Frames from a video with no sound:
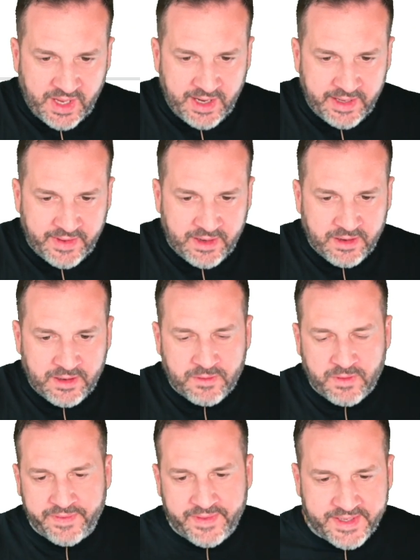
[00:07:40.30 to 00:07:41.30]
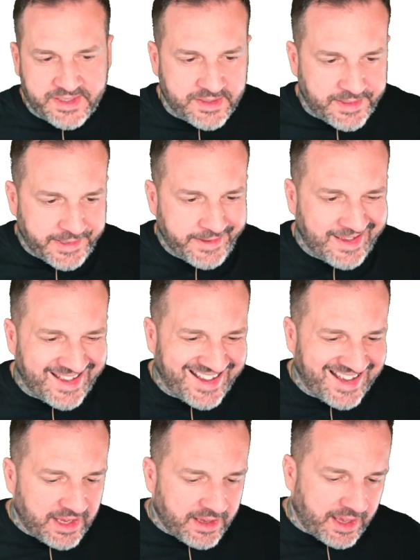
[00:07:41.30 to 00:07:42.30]
And then I'm going to run this.
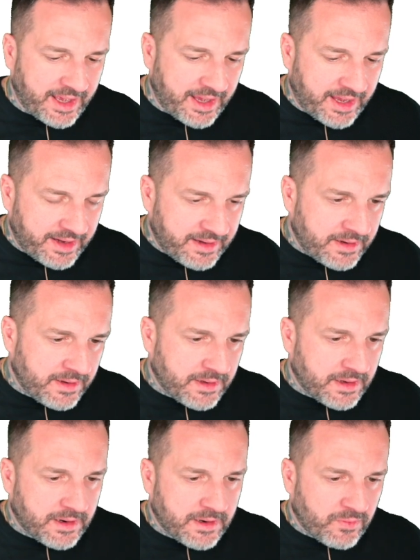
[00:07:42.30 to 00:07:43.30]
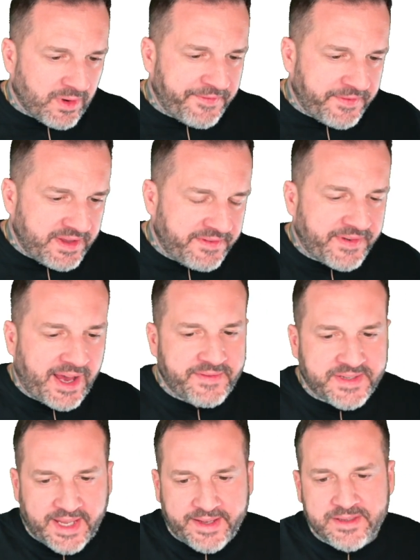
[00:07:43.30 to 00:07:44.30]
And uh, roughly
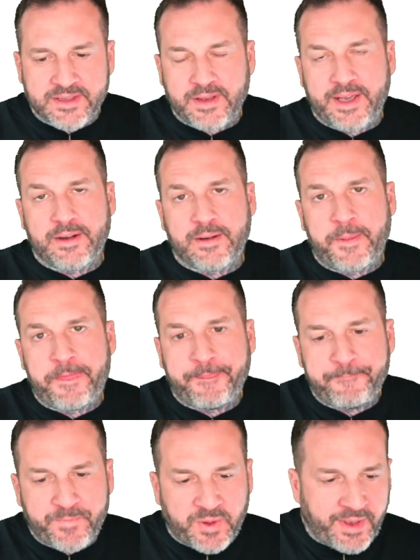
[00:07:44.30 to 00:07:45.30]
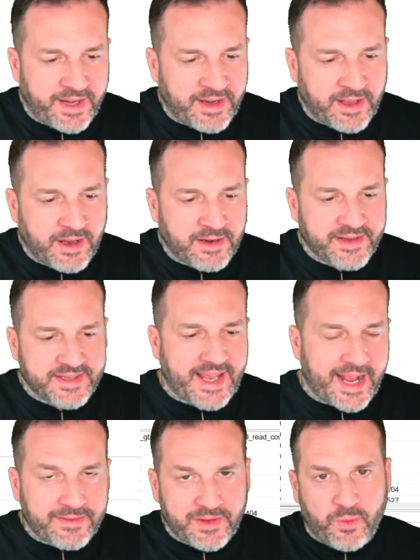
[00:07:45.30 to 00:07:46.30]
five seconds later, depending on
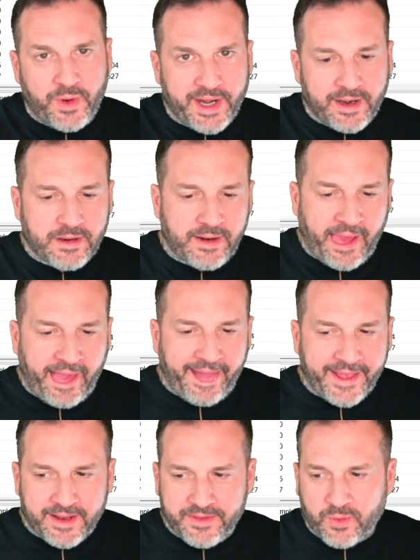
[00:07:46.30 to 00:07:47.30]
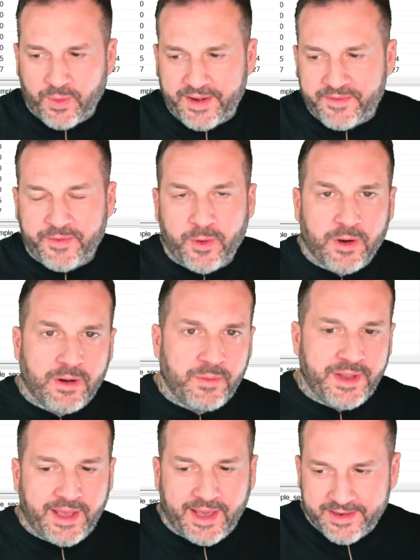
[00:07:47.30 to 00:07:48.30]
exactly where in the wait for
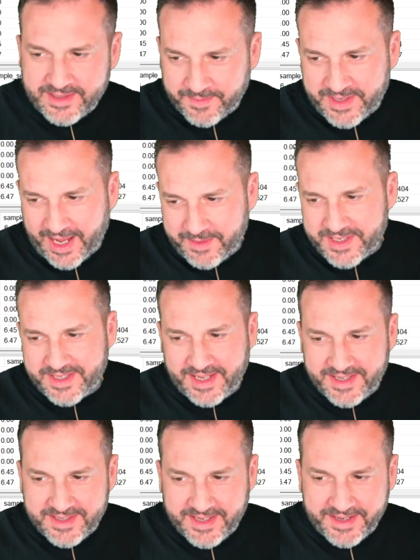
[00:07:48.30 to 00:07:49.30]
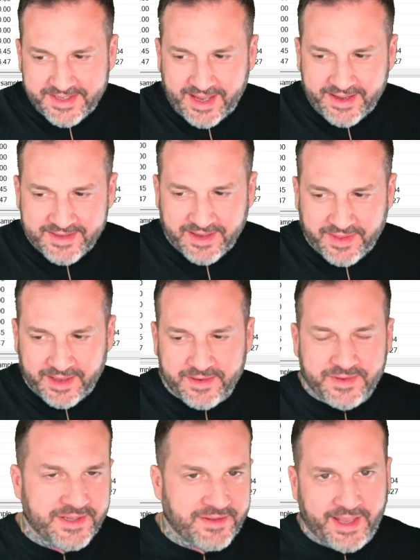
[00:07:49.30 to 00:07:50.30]
we hit. Sometimes it says six seconds. I think
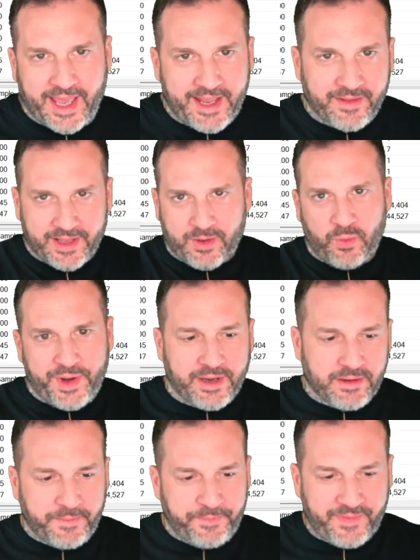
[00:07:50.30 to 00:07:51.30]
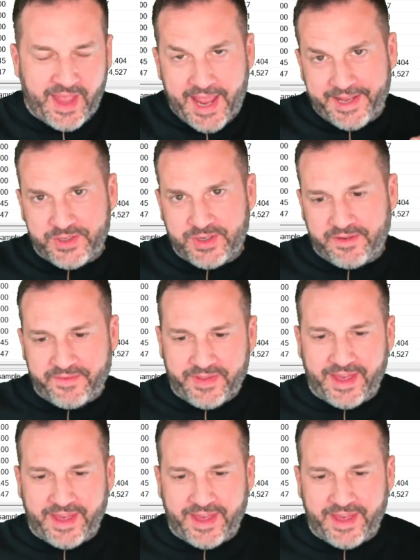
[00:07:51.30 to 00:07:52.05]
it's just like I hit like a weird edge of